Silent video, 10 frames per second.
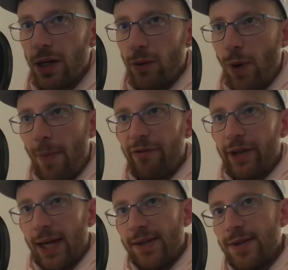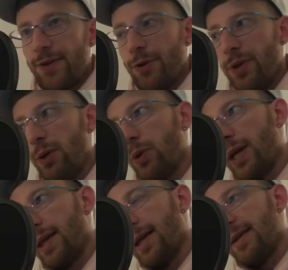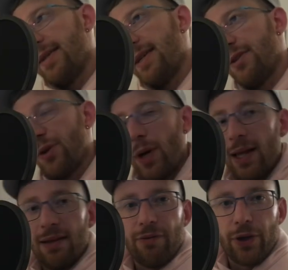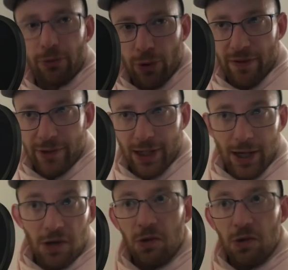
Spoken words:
ramifications to deal with that, let's say. So I live on a river.